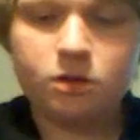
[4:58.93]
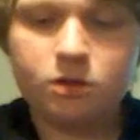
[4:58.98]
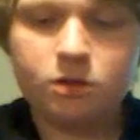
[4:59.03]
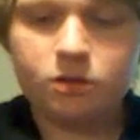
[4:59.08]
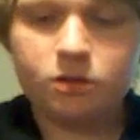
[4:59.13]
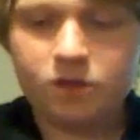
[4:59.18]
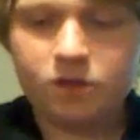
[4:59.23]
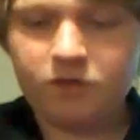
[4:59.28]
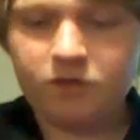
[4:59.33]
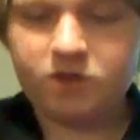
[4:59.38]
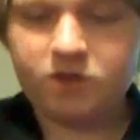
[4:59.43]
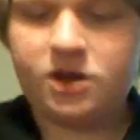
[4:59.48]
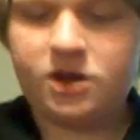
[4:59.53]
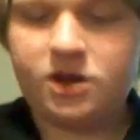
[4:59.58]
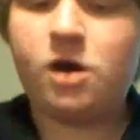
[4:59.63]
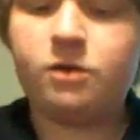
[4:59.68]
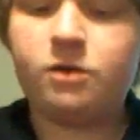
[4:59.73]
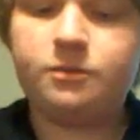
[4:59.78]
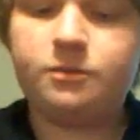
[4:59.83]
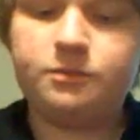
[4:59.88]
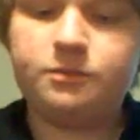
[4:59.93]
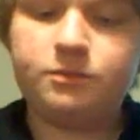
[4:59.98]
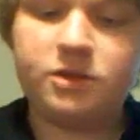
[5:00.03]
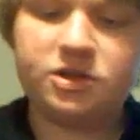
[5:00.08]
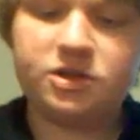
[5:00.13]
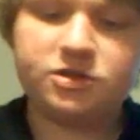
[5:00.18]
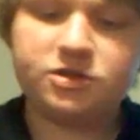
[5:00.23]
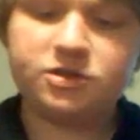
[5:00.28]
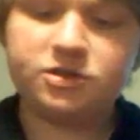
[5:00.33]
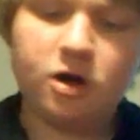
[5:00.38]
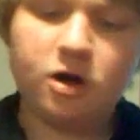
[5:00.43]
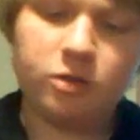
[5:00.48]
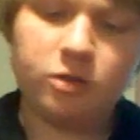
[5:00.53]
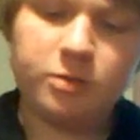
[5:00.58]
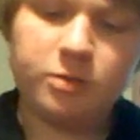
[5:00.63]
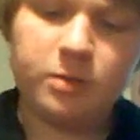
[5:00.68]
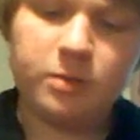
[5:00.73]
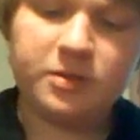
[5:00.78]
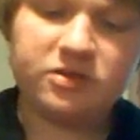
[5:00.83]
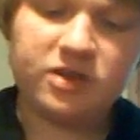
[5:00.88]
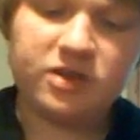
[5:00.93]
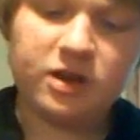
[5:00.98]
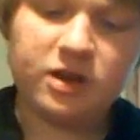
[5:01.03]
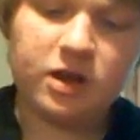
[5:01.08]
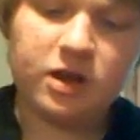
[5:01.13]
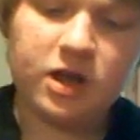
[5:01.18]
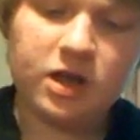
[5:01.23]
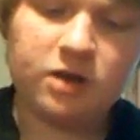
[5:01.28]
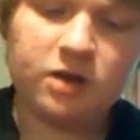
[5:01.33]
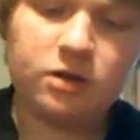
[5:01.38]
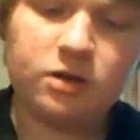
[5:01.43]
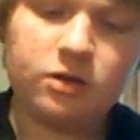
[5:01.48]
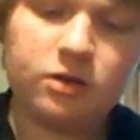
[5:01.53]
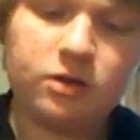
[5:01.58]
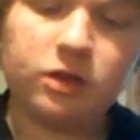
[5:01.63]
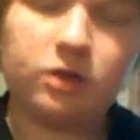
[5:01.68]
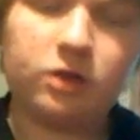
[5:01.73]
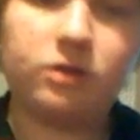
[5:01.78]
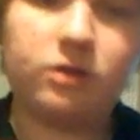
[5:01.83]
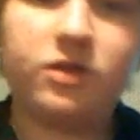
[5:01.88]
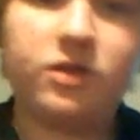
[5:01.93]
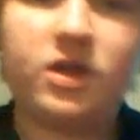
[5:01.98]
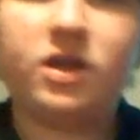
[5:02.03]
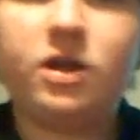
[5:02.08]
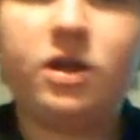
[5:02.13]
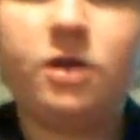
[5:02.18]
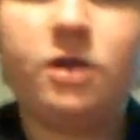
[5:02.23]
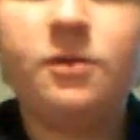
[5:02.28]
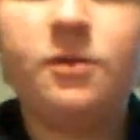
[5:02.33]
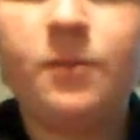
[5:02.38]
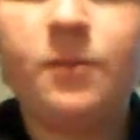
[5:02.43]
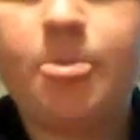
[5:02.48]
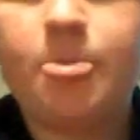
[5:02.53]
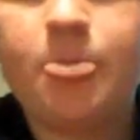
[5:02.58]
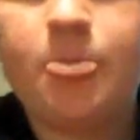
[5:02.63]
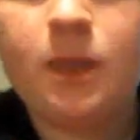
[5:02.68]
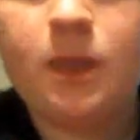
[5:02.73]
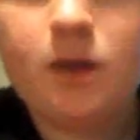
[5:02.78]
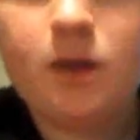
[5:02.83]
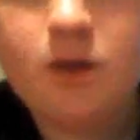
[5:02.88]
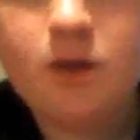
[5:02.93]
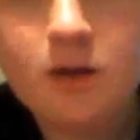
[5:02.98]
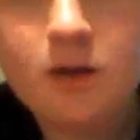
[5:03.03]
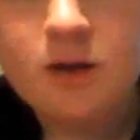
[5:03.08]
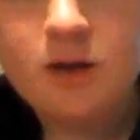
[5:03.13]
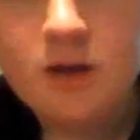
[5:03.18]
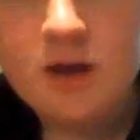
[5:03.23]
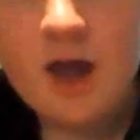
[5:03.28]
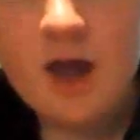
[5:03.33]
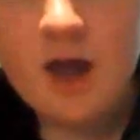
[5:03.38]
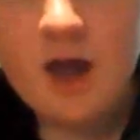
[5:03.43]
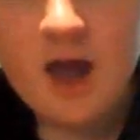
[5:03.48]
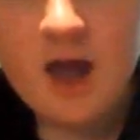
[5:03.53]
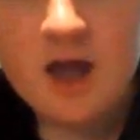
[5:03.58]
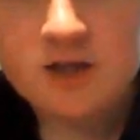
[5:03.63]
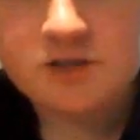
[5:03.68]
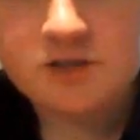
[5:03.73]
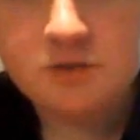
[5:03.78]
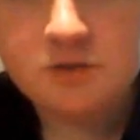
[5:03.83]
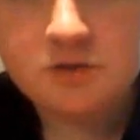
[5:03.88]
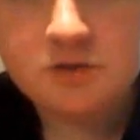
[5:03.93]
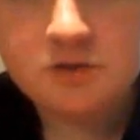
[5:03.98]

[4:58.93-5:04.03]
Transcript: Level level it out. Make sure all the BBs get in the little thing here. As you can